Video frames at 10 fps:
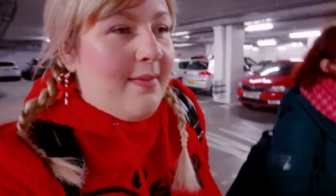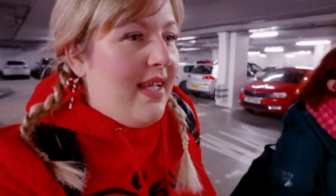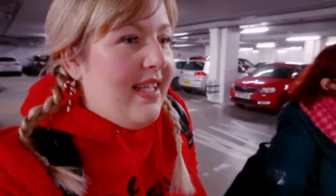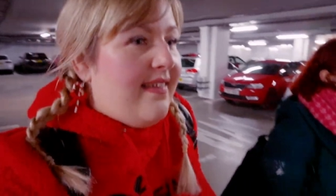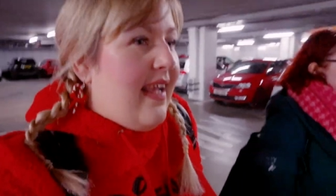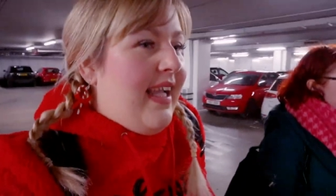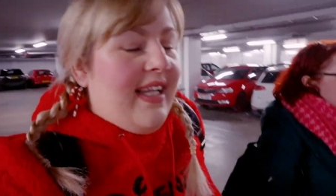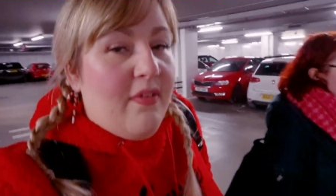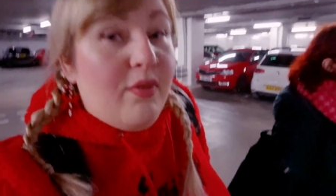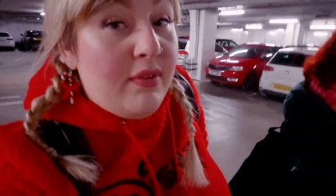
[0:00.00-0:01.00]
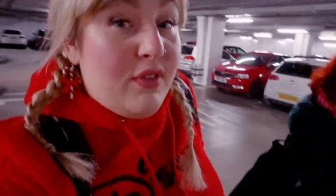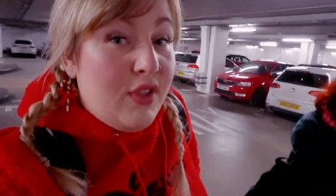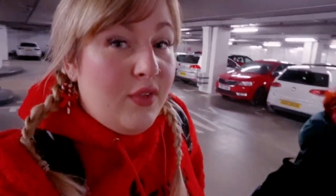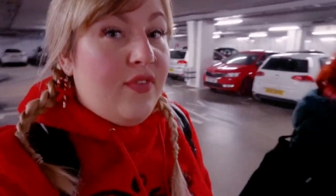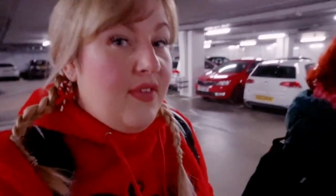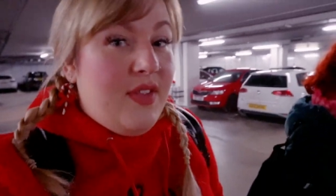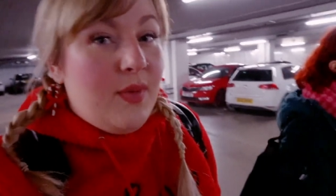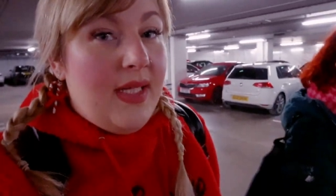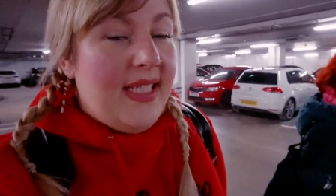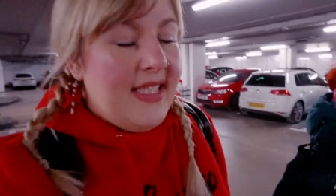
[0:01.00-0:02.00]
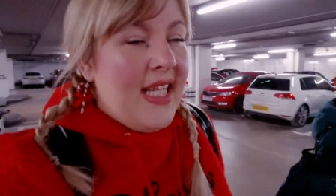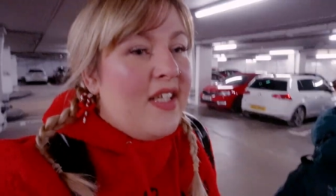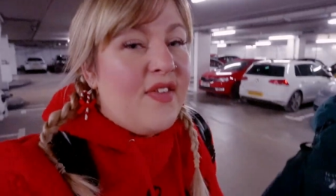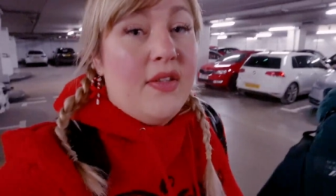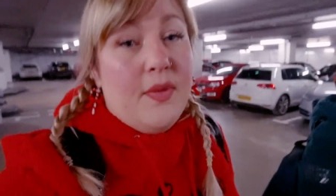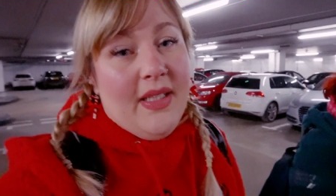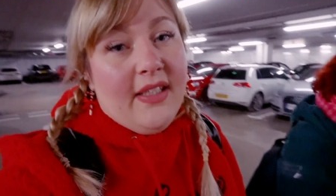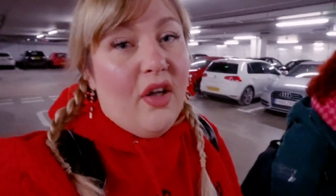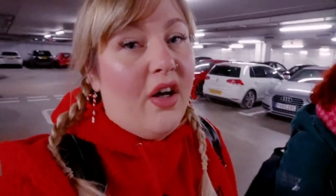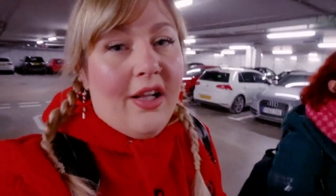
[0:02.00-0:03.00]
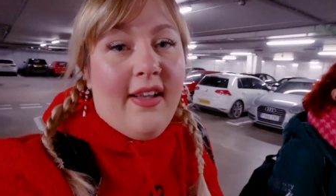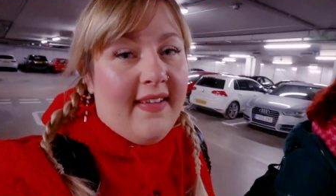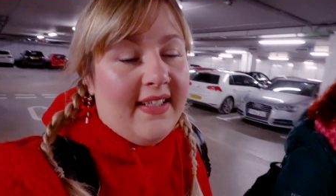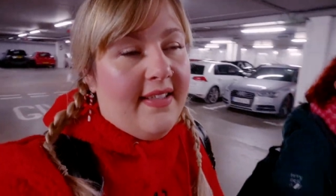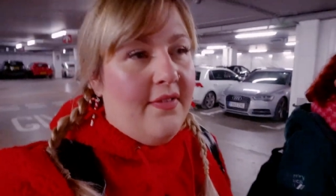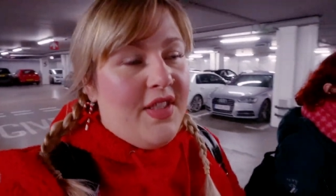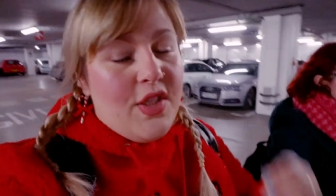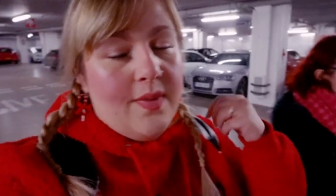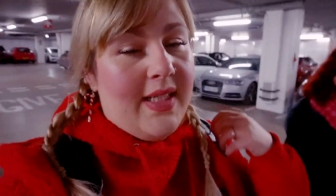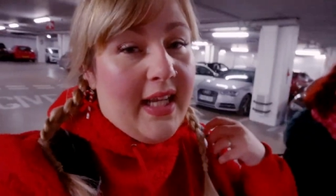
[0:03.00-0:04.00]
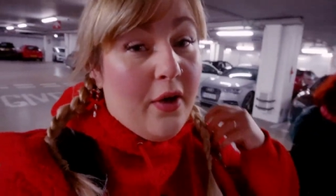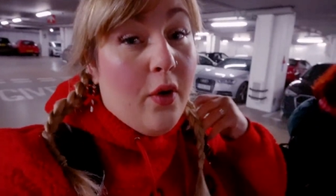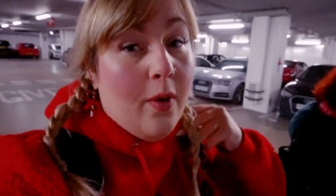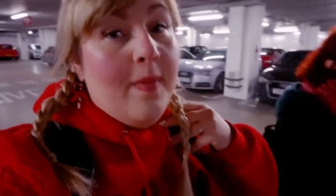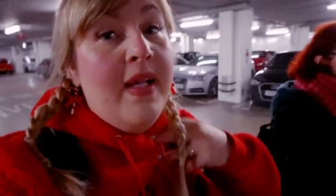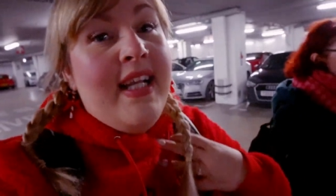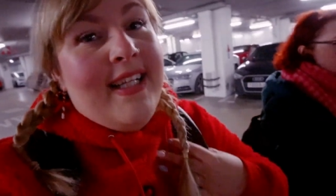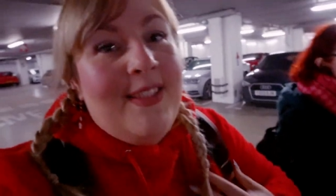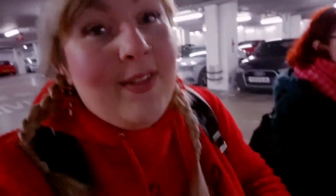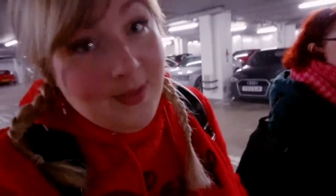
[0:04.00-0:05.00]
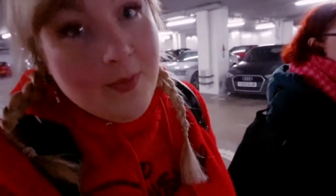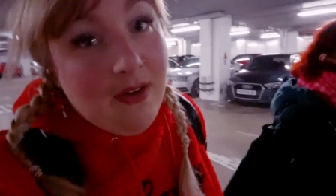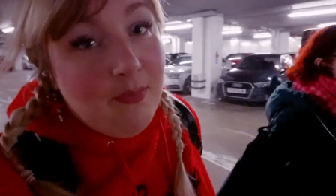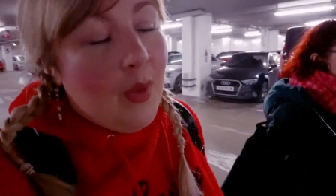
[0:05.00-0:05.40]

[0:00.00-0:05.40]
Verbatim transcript: I'm dead excited. I've withdrew 50 quid, so I'll do a little haul at the end of the video when I get home and show you what I've